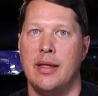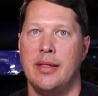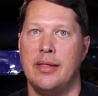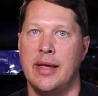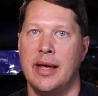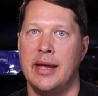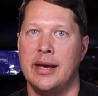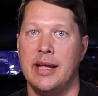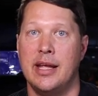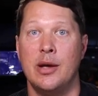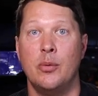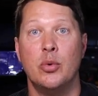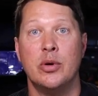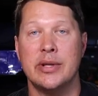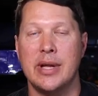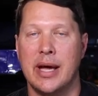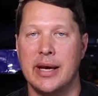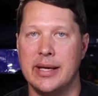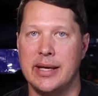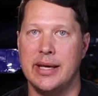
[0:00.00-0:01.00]
that it
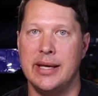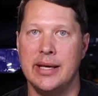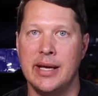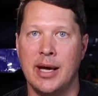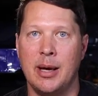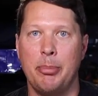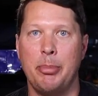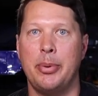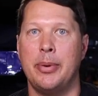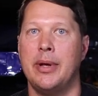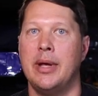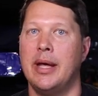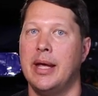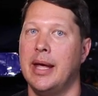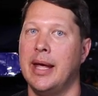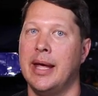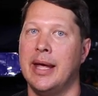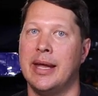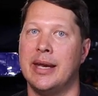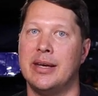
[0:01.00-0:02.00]
will not heat up
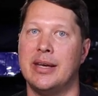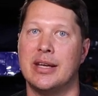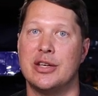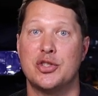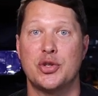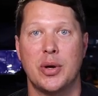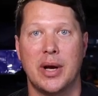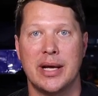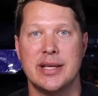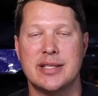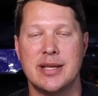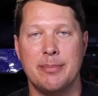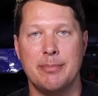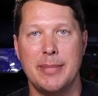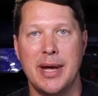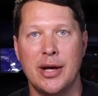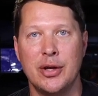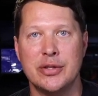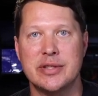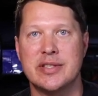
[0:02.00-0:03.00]
and try to
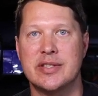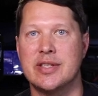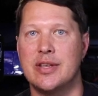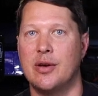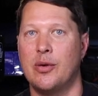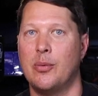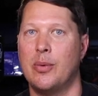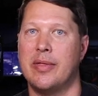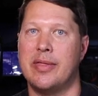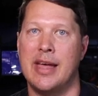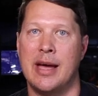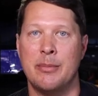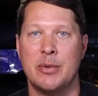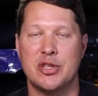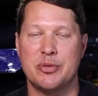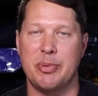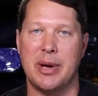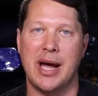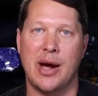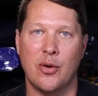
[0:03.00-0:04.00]
melt with that
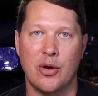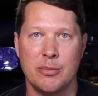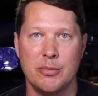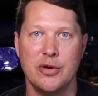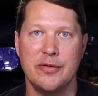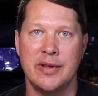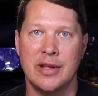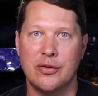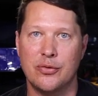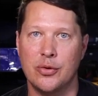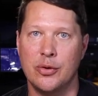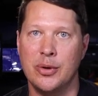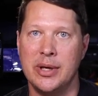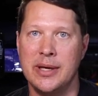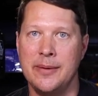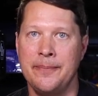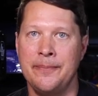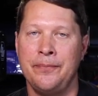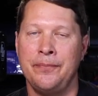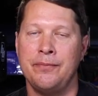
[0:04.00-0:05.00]
much power moving through it.